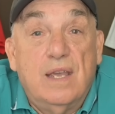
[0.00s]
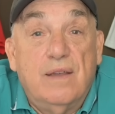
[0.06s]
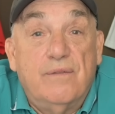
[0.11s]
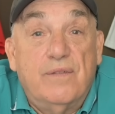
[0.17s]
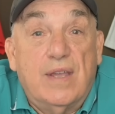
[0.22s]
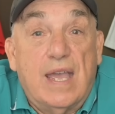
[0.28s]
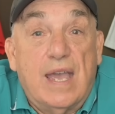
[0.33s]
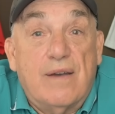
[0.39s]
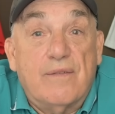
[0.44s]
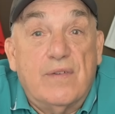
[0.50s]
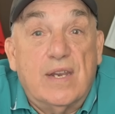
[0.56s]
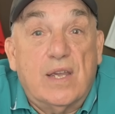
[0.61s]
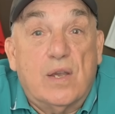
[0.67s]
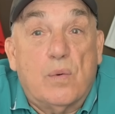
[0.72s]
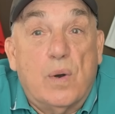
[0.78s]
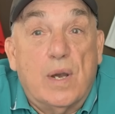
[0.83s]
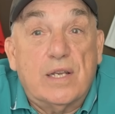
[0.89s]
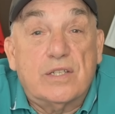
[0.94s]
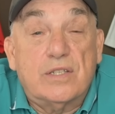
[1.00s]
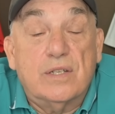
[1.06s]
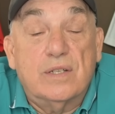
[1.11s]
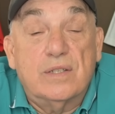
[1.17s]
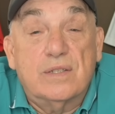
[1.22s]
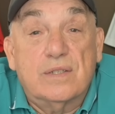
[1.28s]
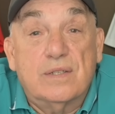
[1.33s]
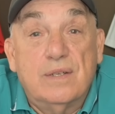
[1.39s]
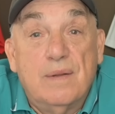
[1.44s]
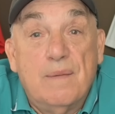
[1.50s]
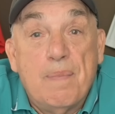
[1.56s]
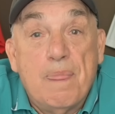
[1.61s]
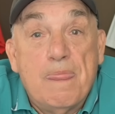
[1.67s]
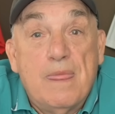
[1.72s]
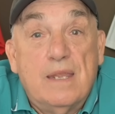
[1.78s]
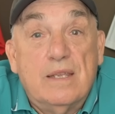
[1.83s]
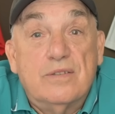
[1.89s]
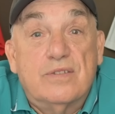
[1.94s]
If you have any questions,
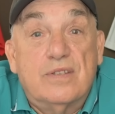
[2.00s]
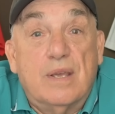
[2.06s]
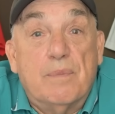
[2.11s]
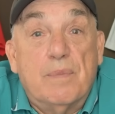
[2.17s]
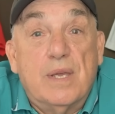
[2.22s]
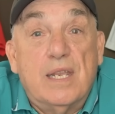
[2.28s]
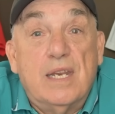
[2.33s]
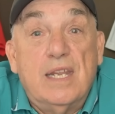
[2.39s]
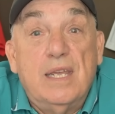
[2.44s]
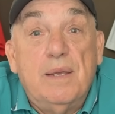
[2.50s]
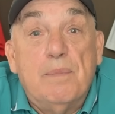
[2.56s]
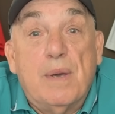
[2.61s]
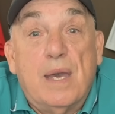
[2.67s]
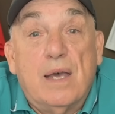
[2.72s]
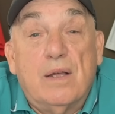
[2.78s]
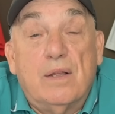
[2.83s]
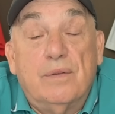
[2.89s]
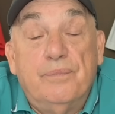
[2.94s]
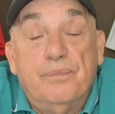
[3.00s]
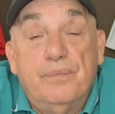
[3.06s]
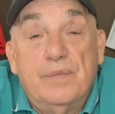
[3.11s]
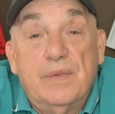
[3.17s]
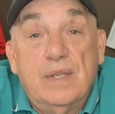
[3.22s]
send me an email,